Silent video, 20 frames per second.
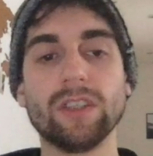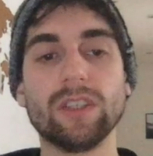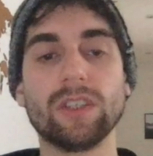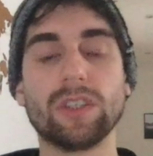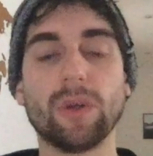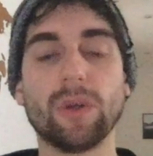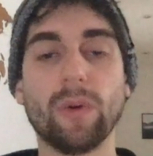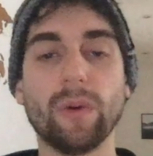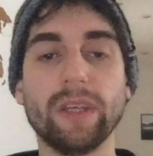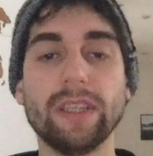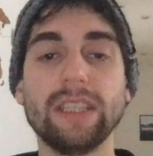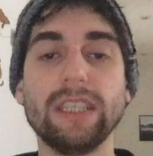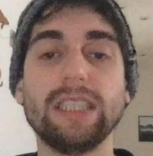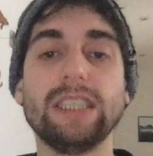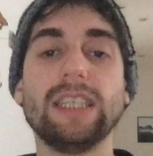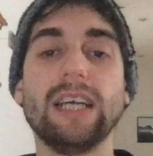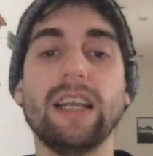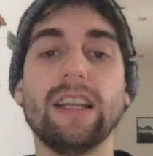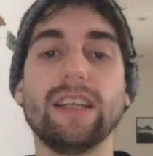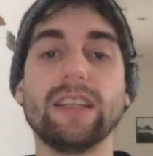So in this
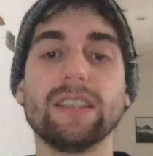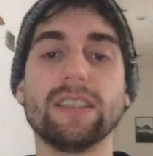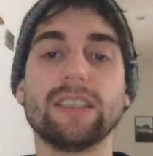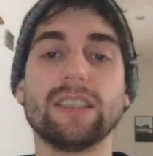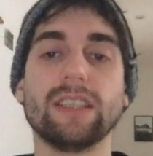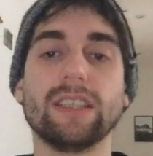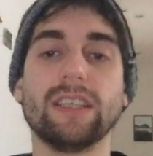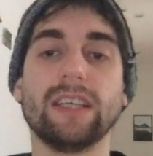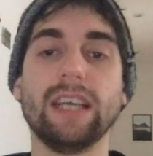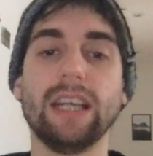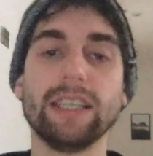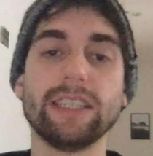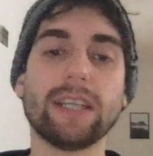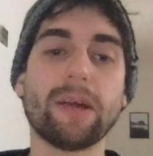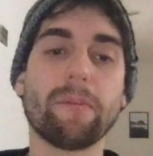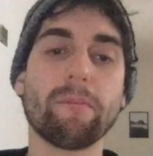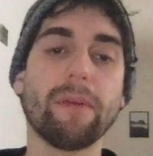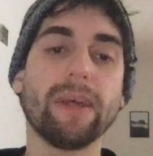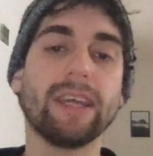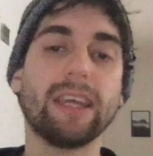challenge, he ends
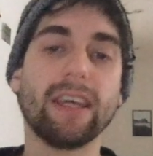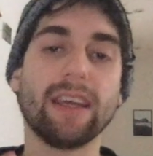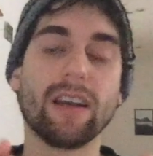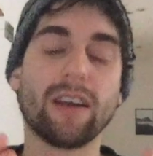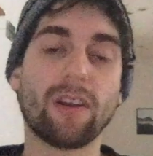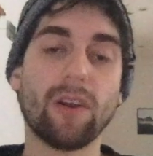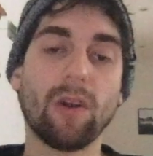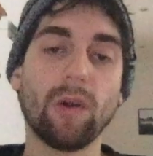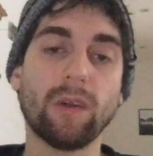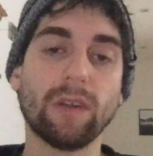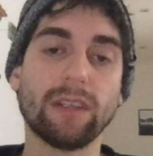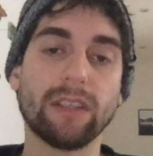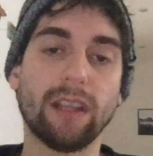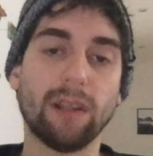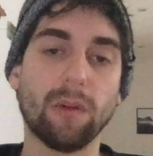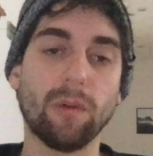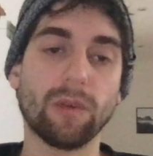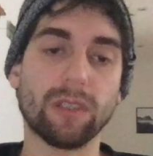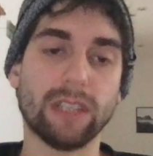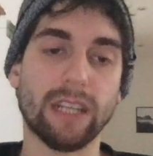up making a clock
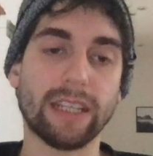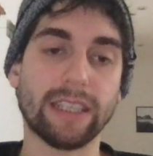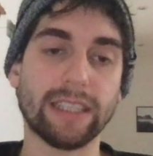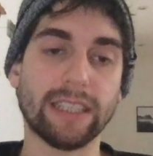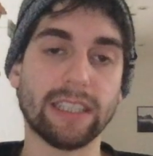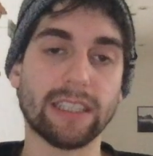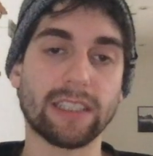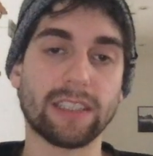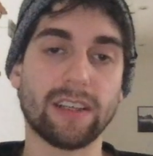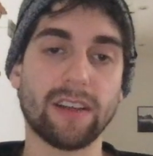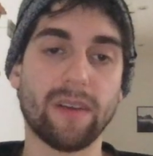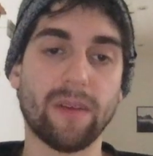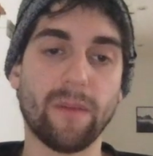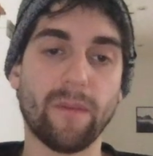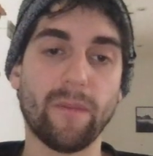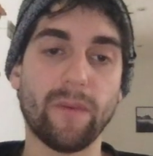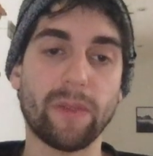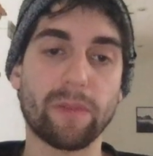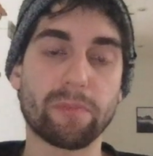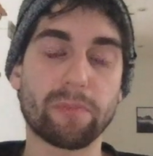that looks like this.
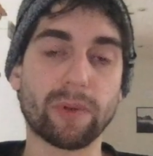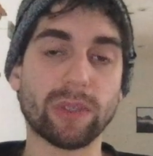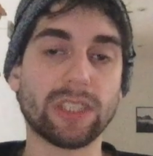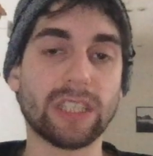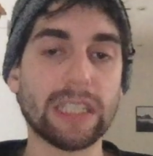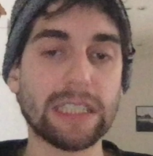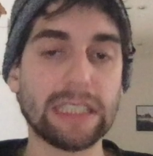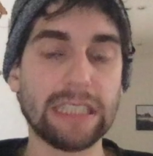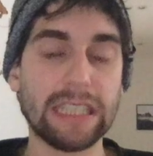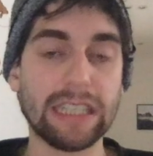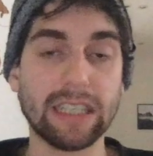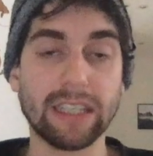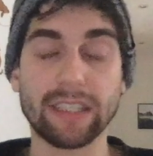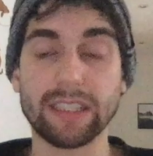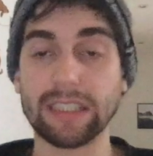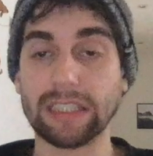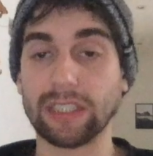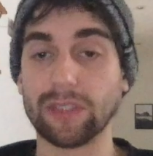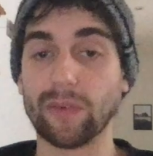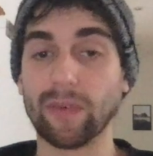With processing,
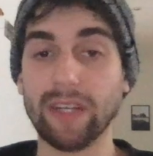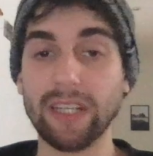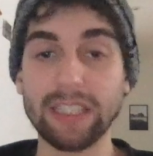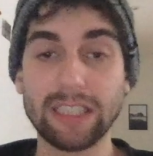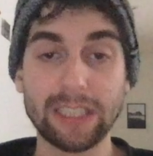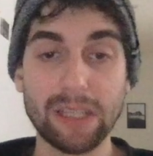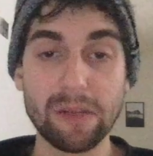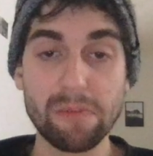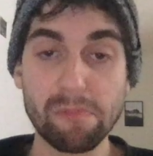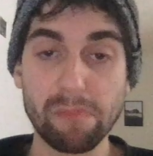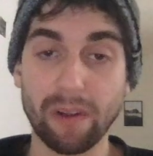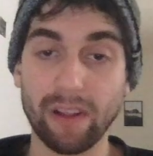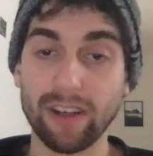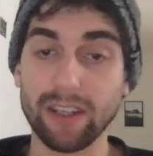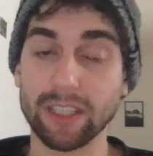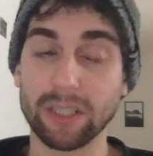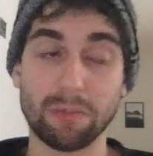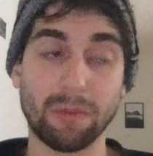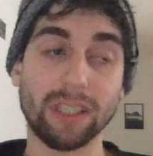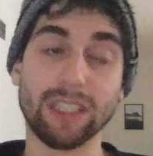it's really simple.
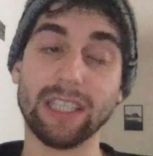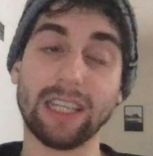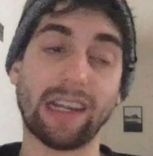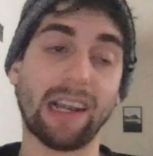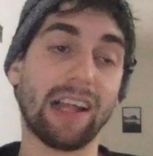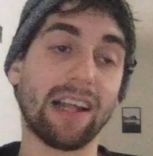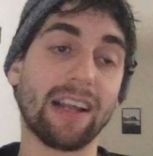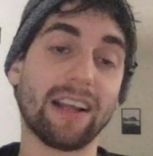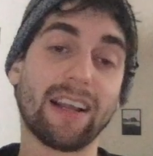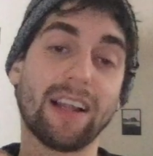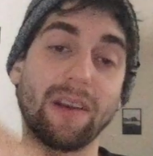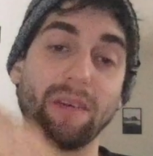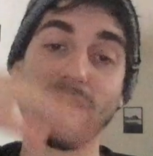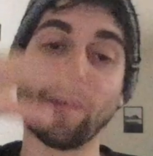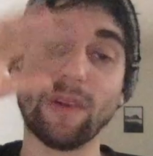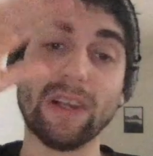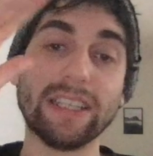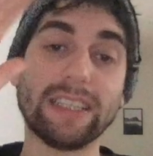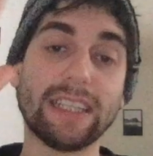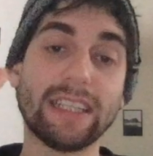It's basically
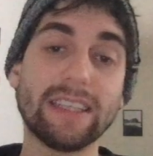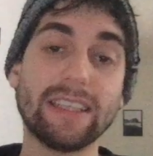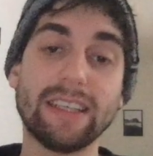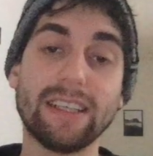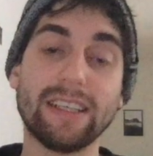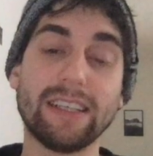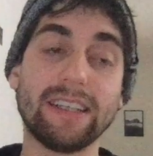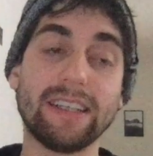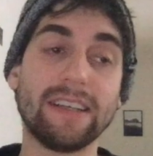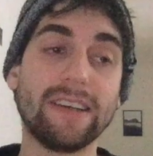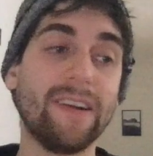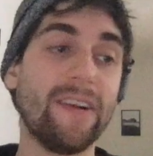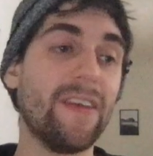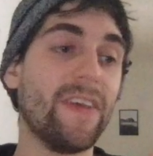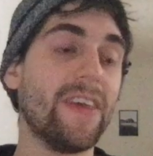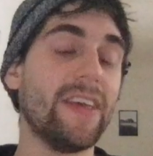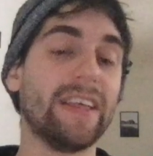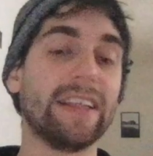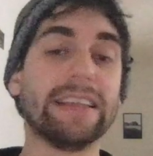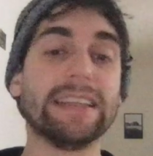calculating the
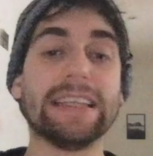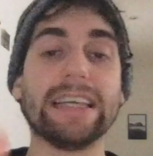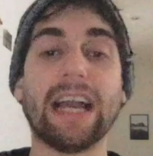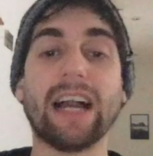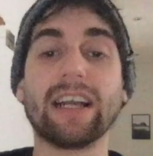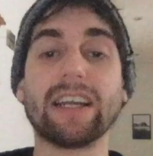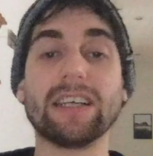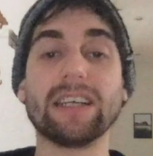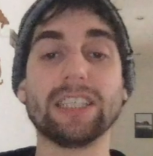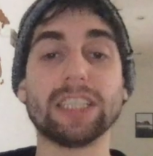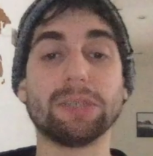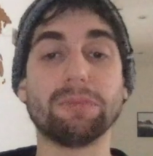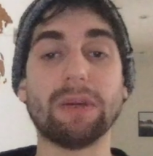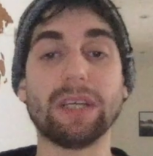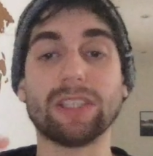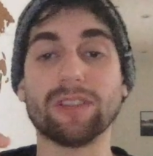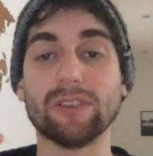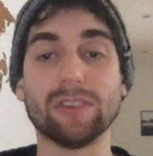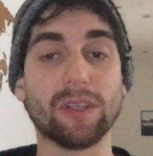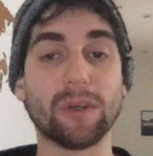angles
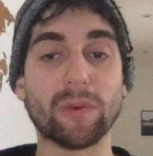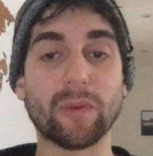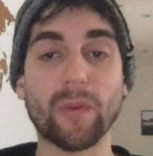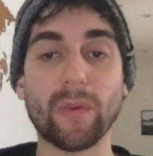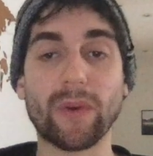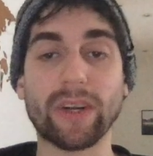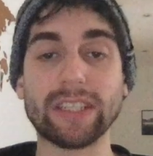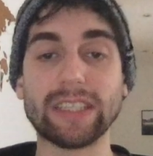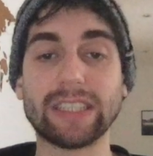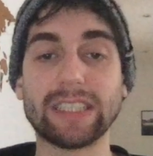based on the current